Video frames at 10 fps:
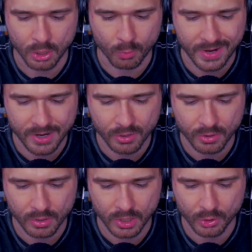
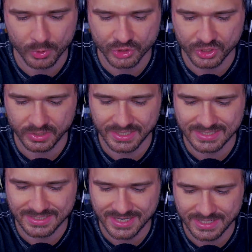Rare originally
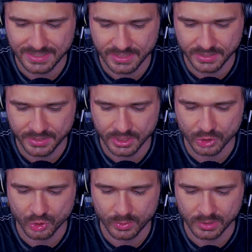intended
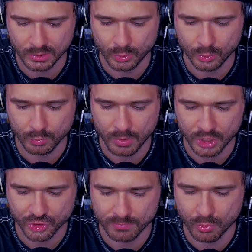to include
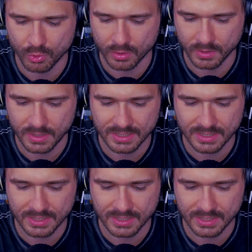Roger Moore,